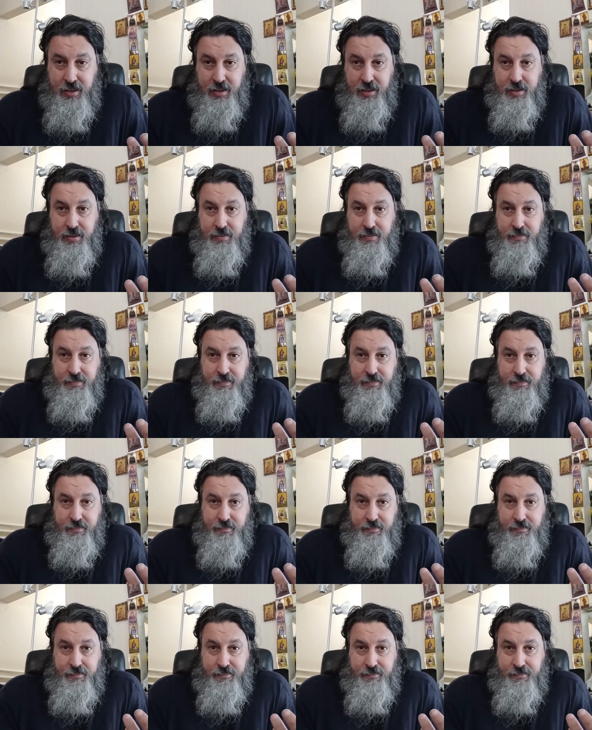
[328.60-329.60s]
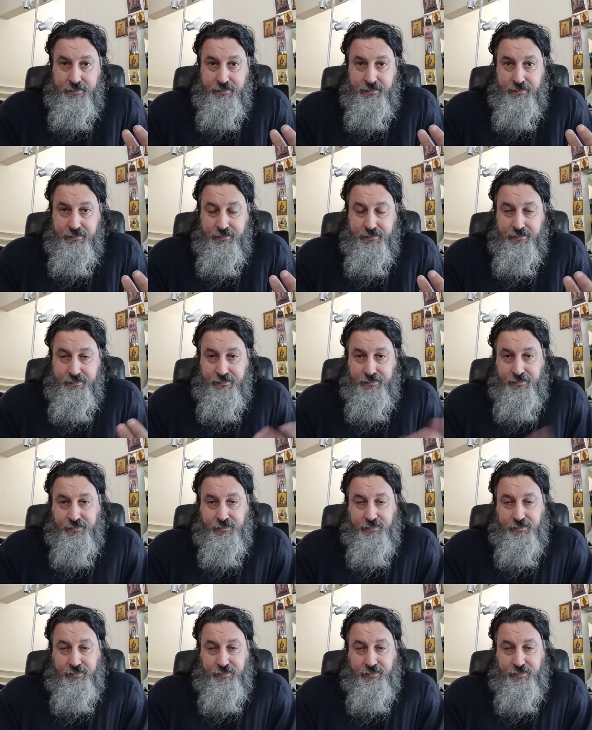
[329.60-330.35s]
Nothing is said.